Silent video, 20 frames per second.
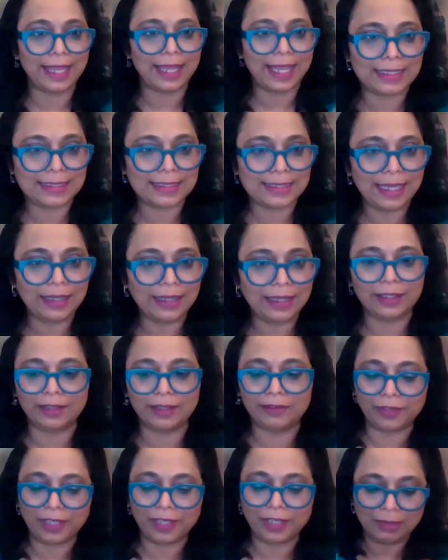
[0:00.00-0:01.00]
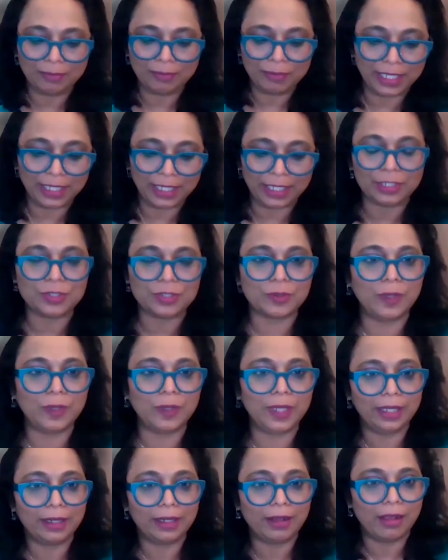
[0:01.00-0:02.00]
executive coming and
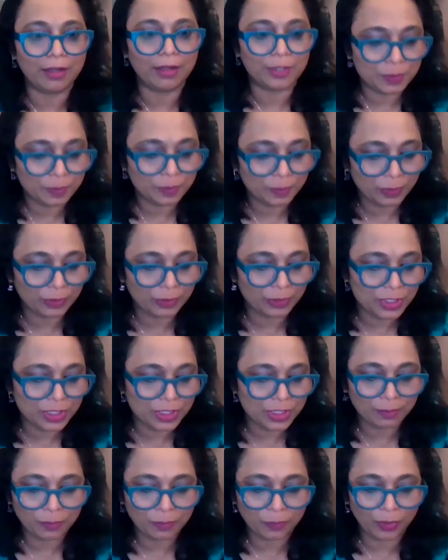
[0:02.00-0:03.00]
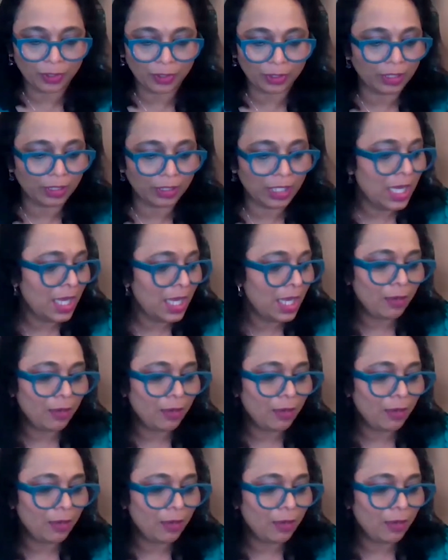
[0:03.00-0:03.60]
doing an entrepreneurship work